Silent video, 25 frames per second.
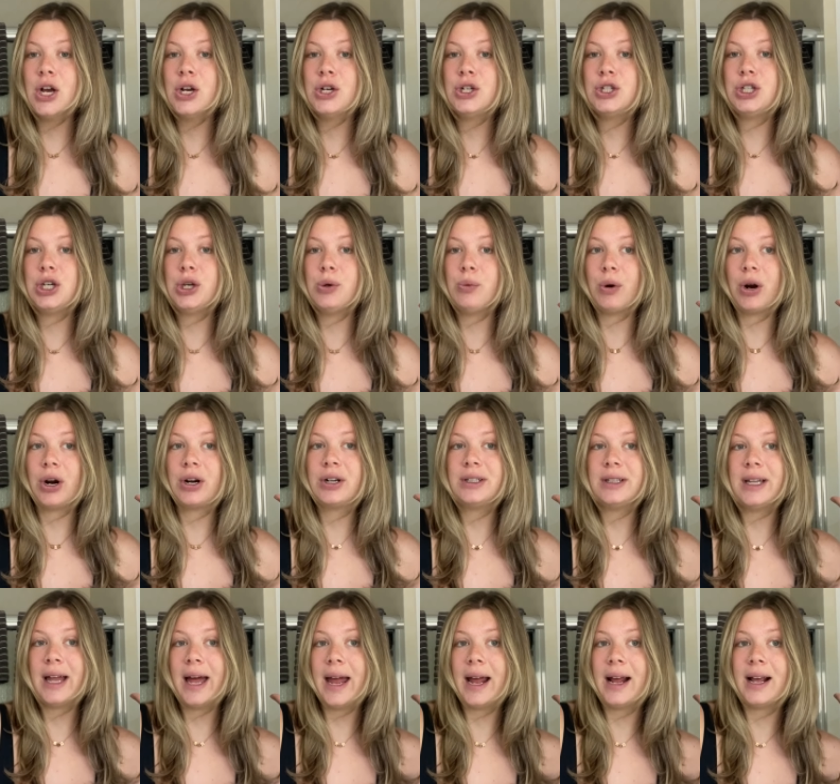She
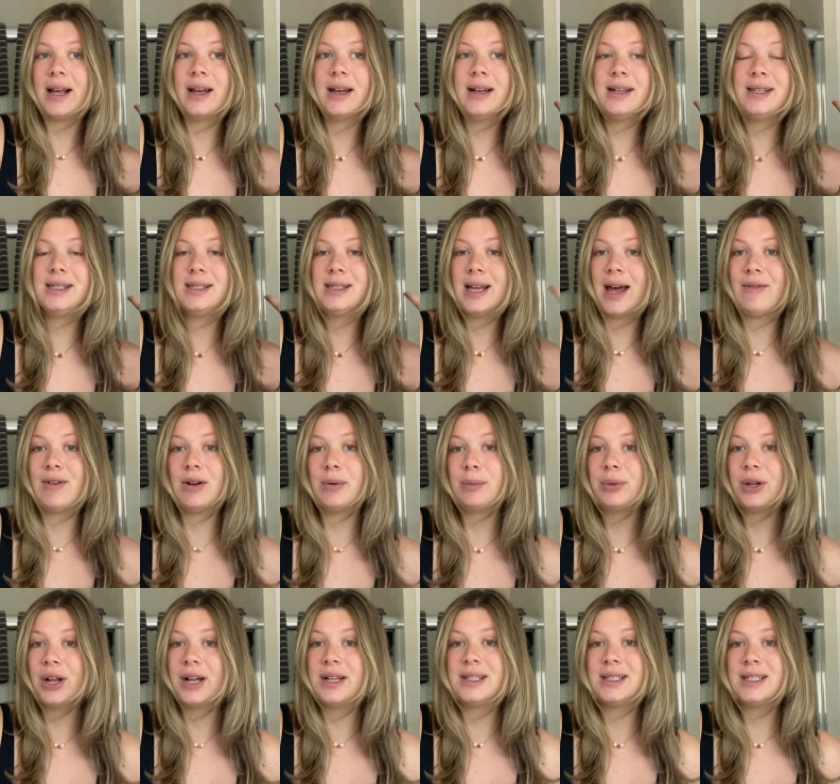worked like seven
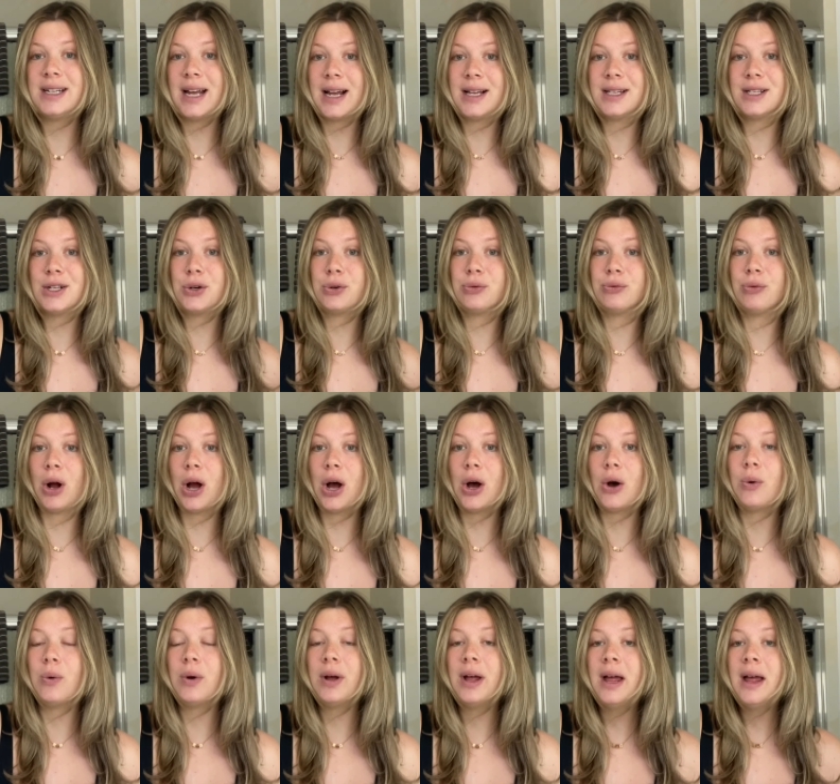plus days in a
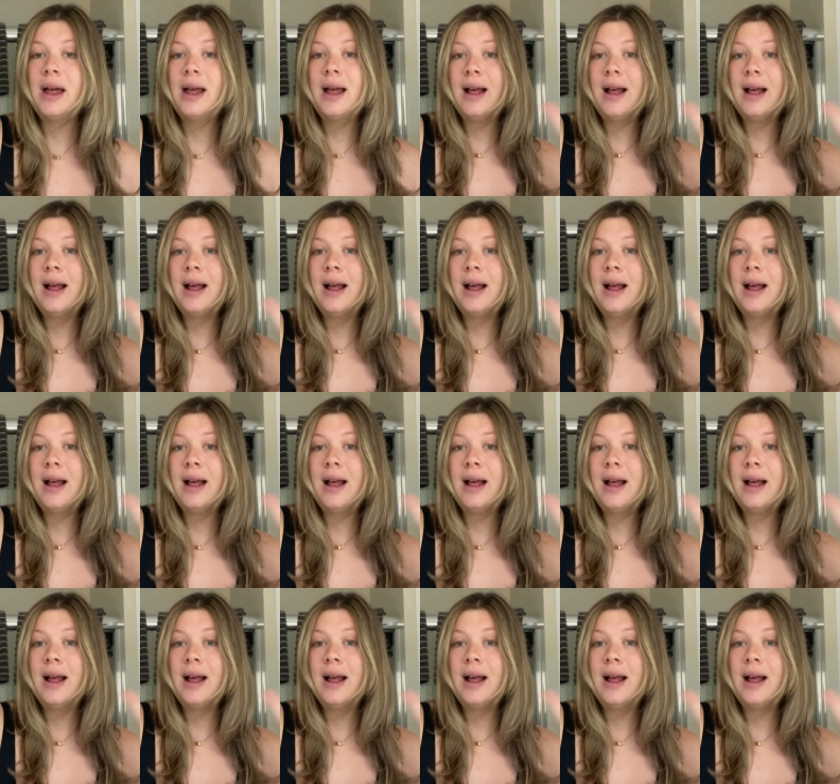row